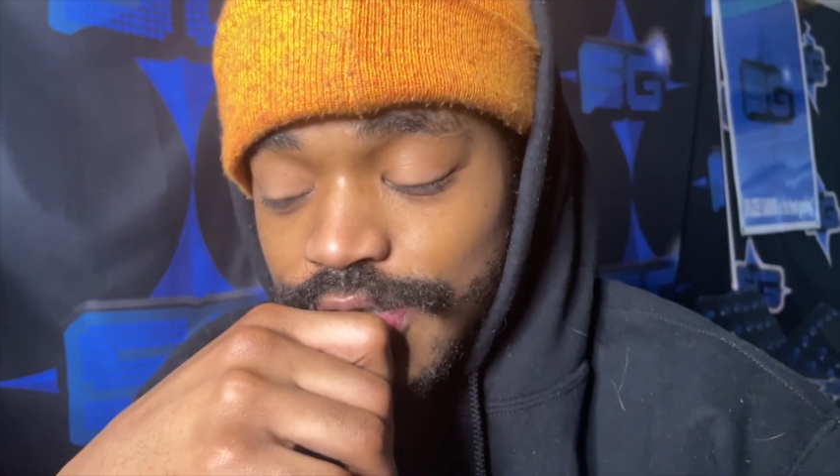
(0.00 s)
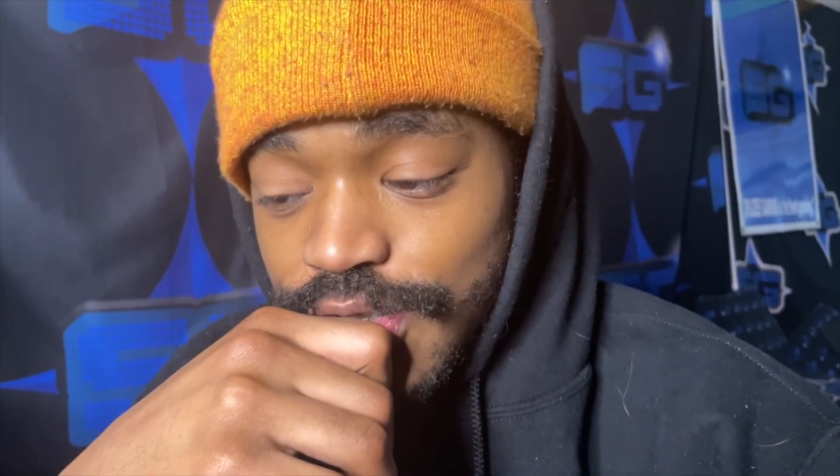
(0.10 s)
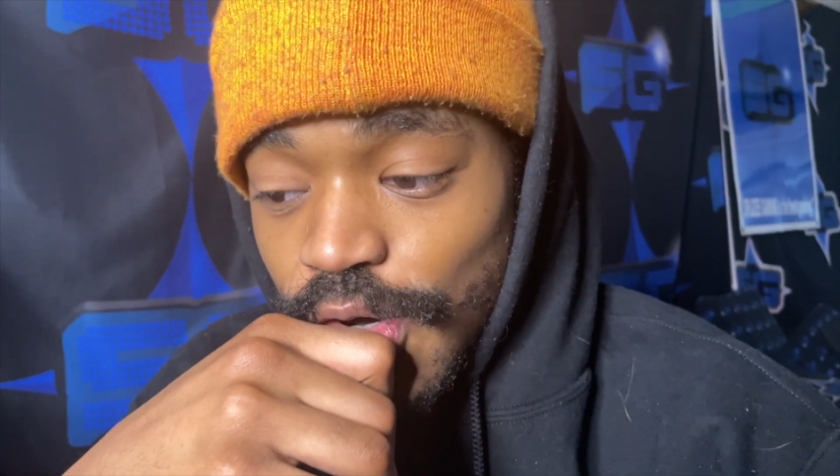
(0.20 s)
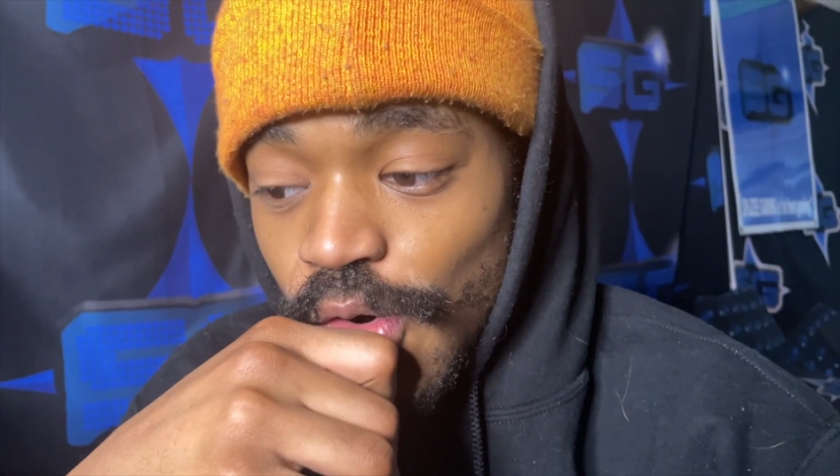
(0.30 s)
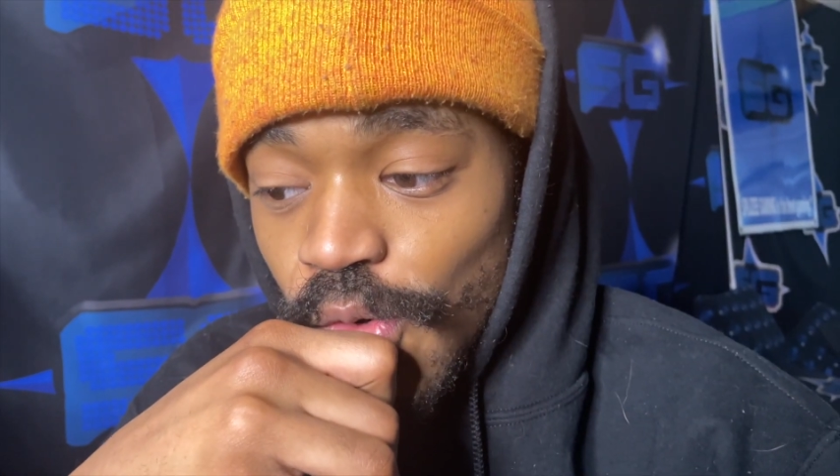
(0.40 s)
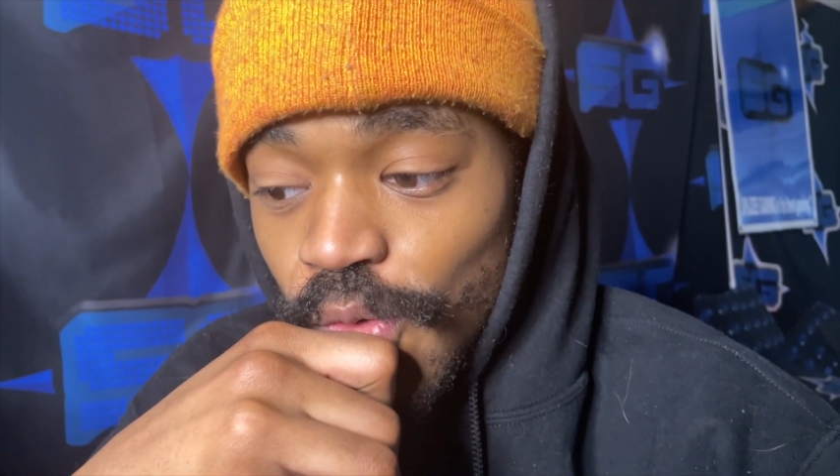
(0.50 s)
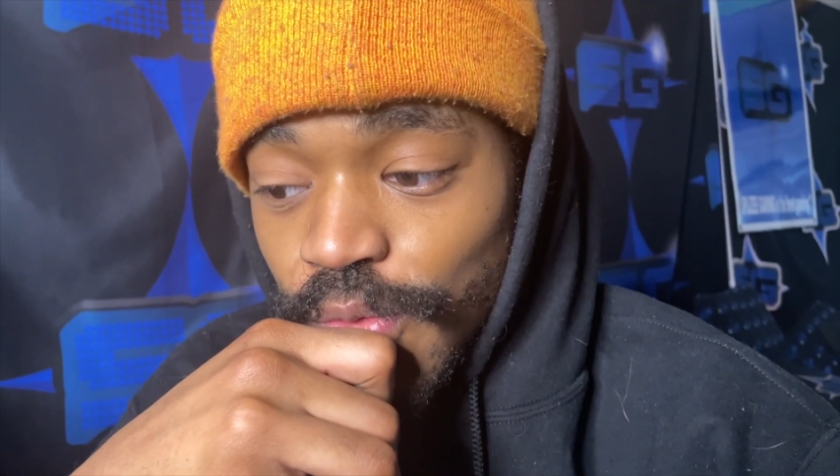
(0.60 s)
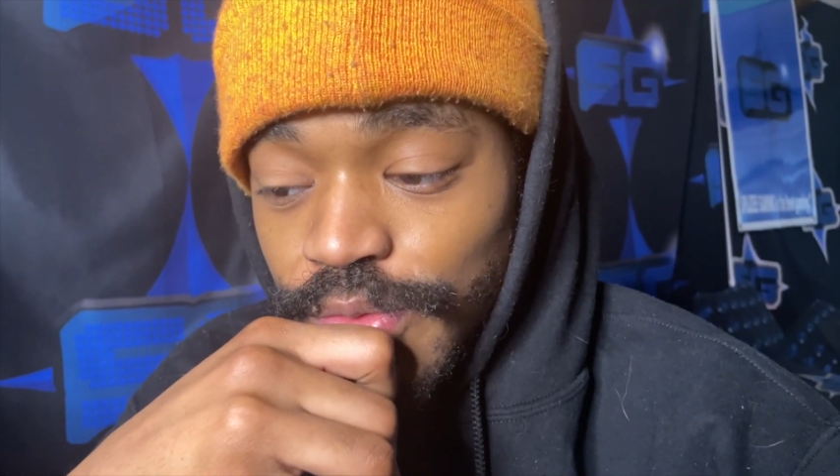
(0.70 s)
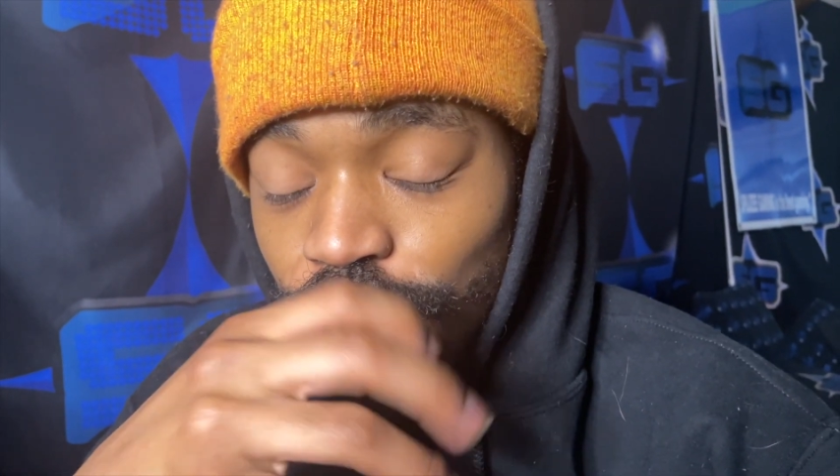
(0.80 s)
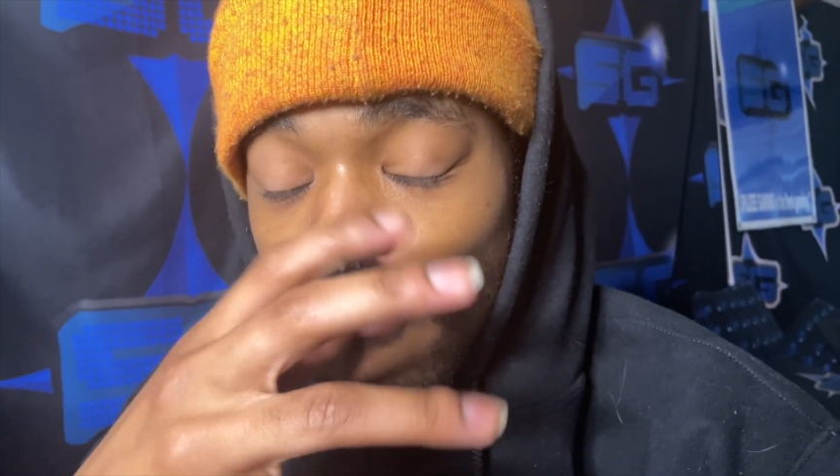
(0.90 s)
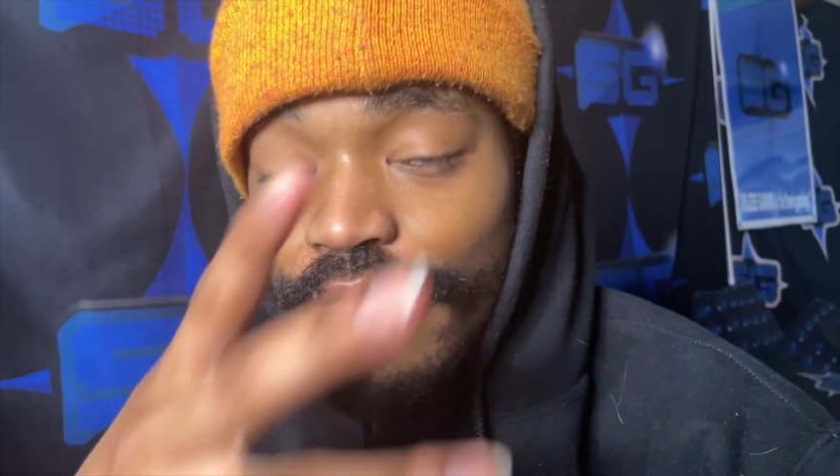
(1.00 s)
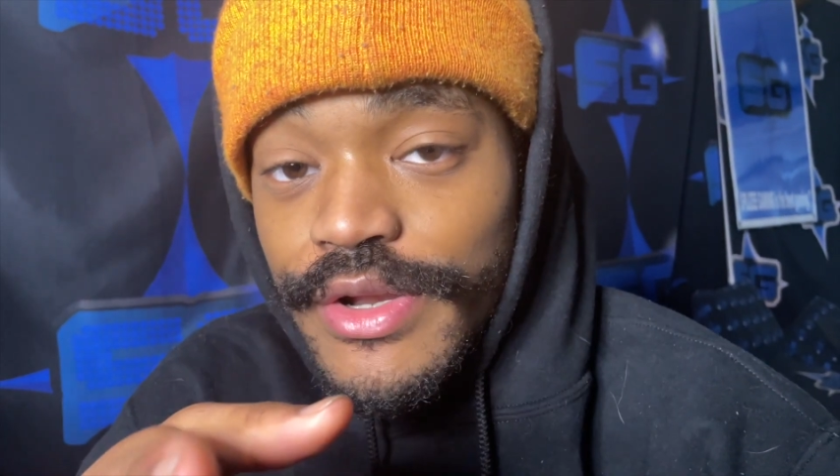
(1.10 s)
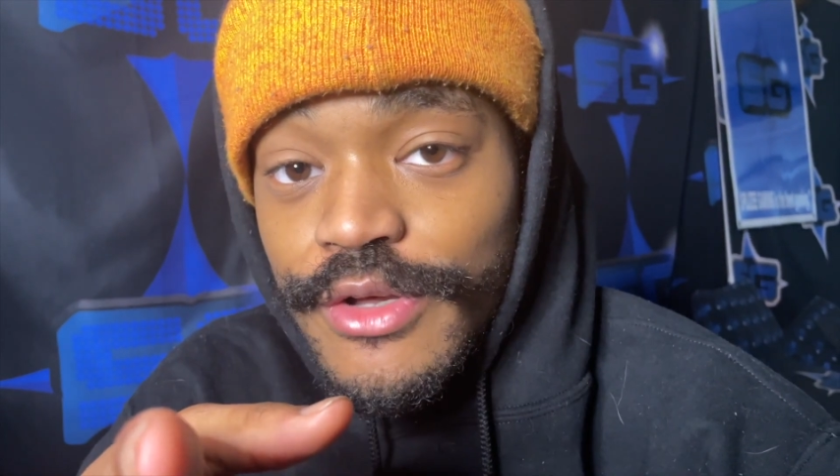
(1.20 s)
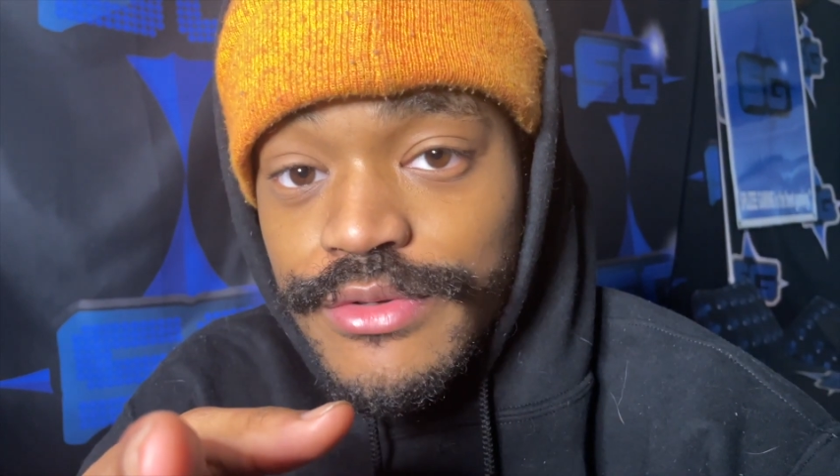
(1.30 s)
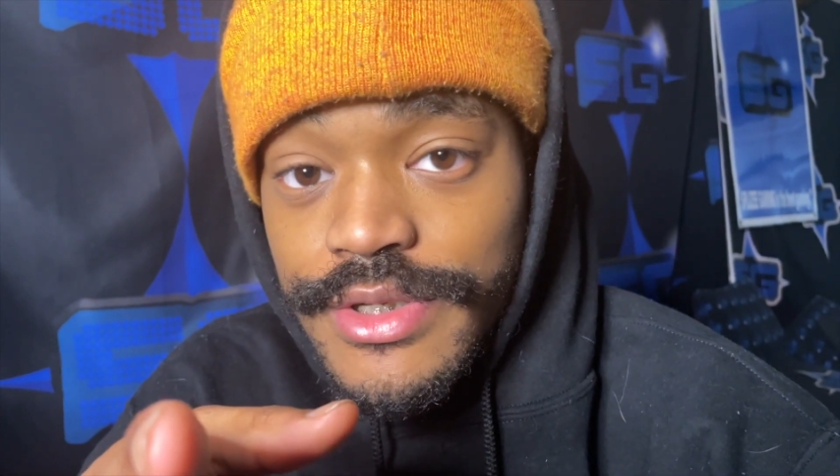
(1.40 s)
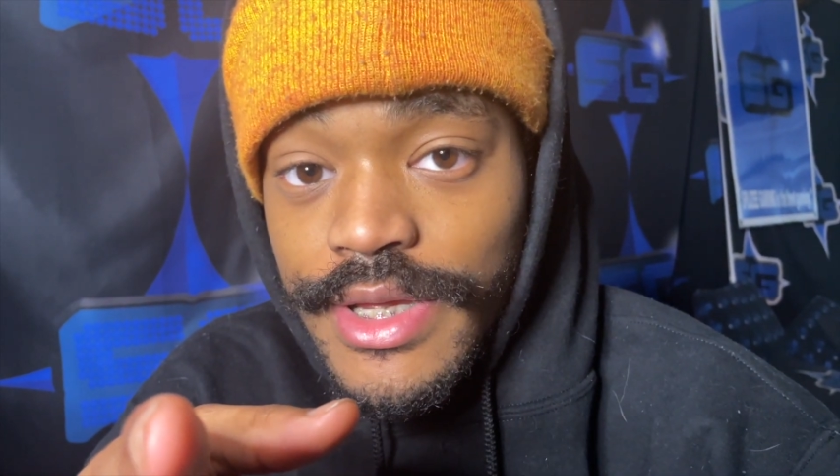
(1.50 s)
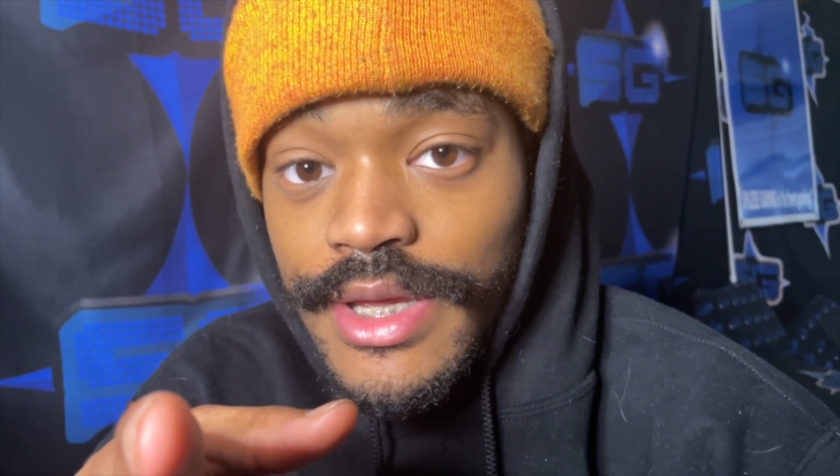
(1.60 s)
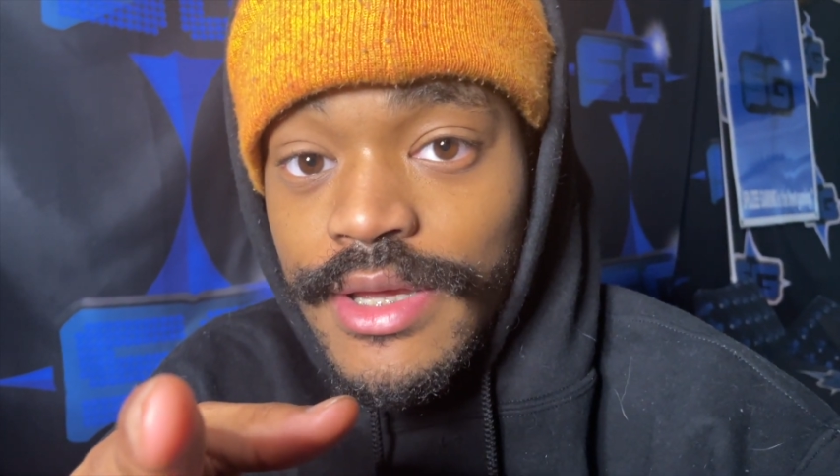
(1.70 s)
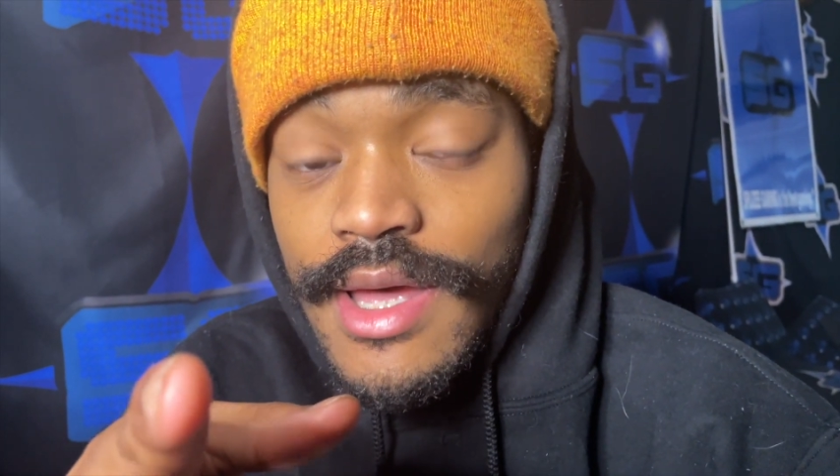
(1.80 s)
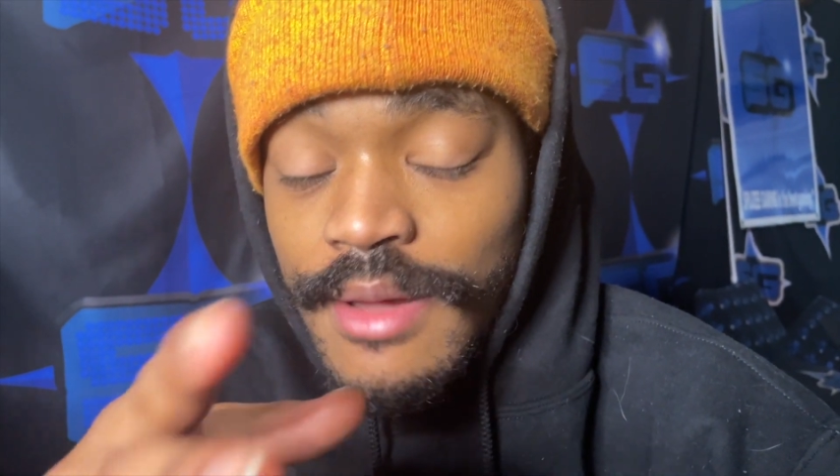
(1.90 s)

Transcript: So no video today.